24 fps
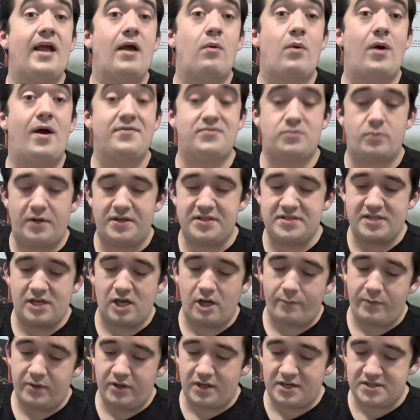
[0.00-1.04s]
we'll have to wait and see. I
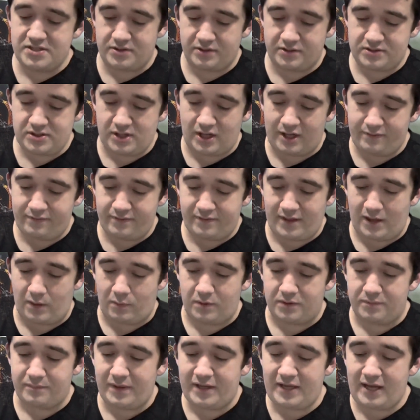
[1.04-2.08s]
hope you guys are excited for that
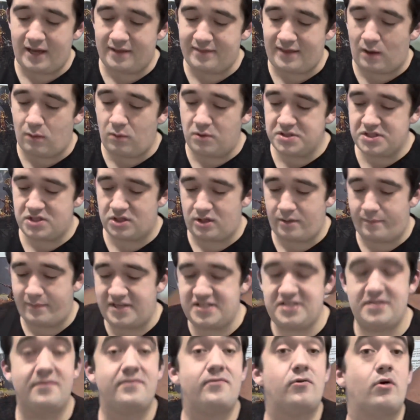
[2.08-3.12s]
one. But yeah, that one's on a
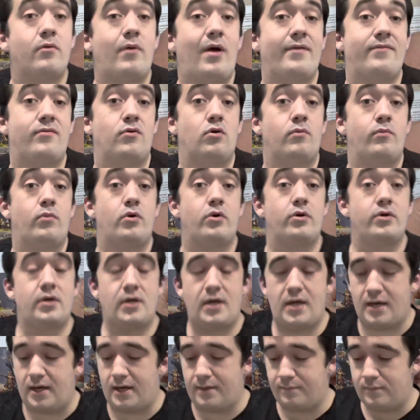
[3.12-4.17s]
massive 4x4 board.
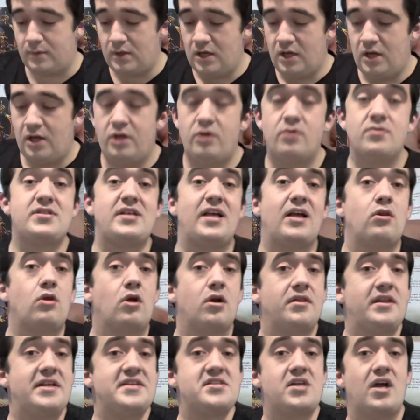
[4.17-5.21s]
You'll see a lot of
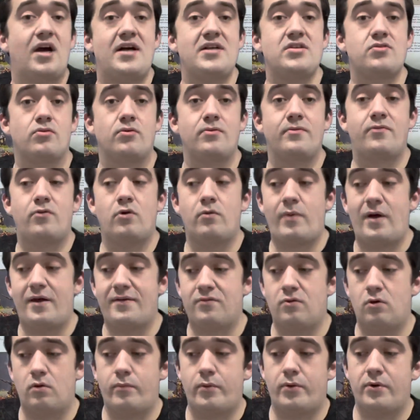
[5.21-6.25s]
these guys are on
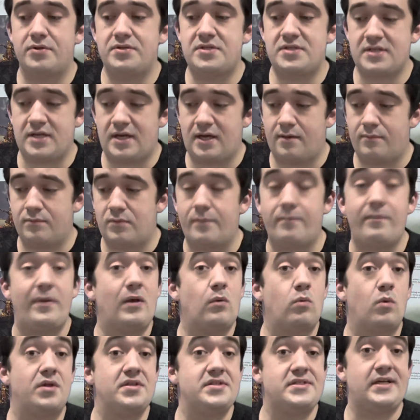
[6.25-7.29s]
4x4 boards, the big
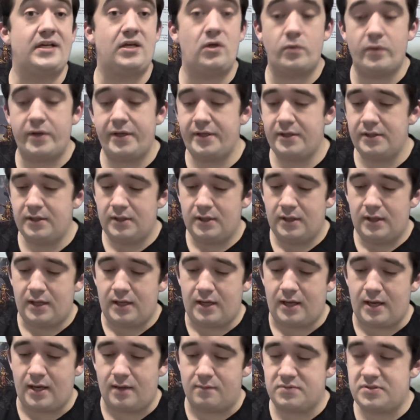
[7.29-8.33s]
ones anyway.
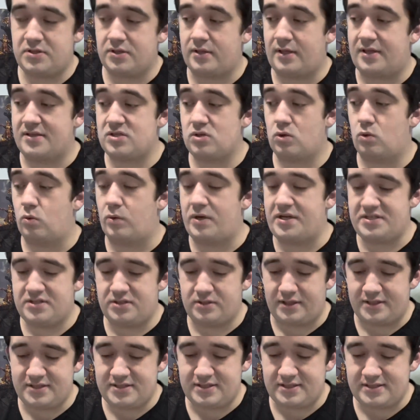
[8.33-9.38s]
So that's always
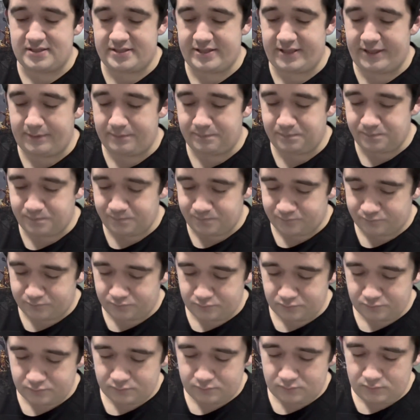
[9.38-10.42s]
nice to see.
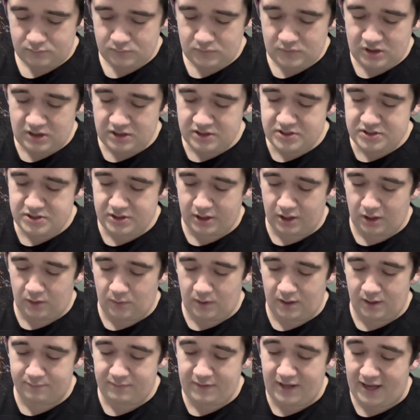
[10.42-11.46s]

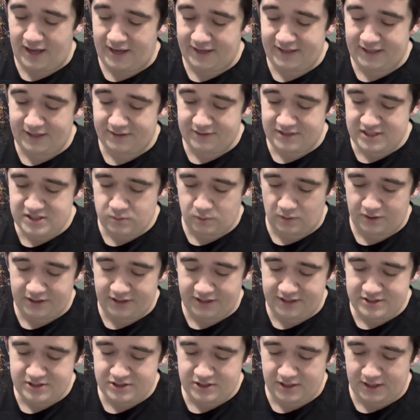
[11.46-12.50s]
So yeah, again, this one
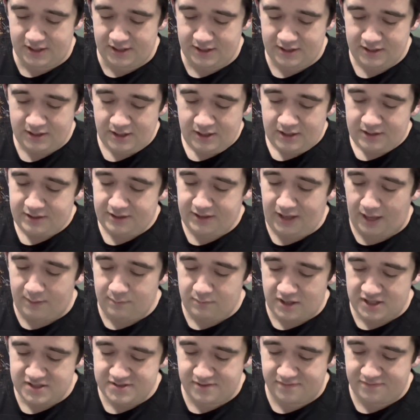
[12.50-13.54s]
is the game
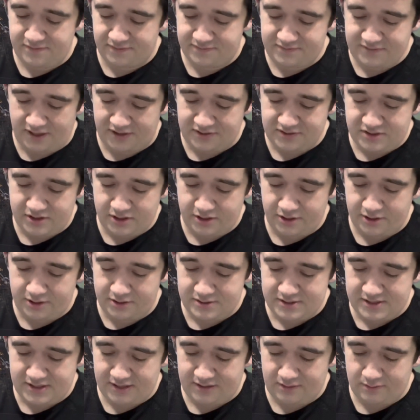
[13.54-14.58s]
lasts for 15
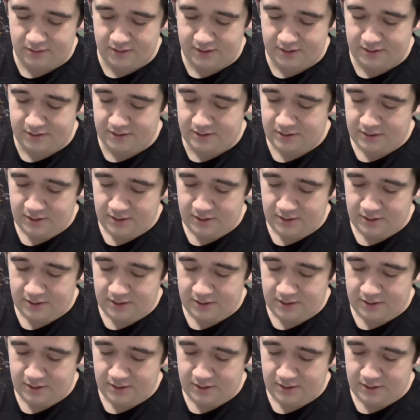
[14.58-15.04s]
turns, and